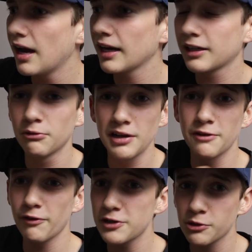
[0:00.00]
I can run
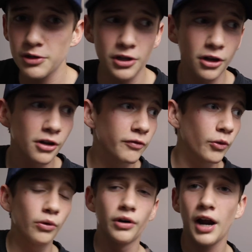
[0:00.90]
DaVinci Resolve
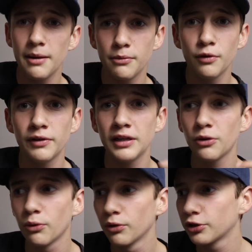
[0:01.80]
or
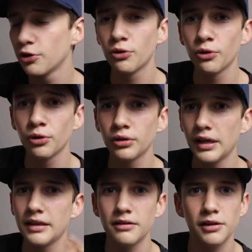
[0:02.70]
iMovie or Google,
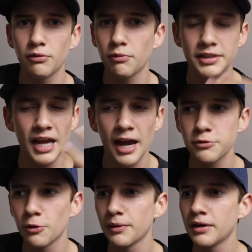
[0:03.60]
and you know, with
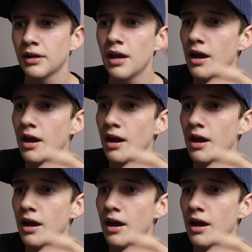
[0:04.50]
tabs open,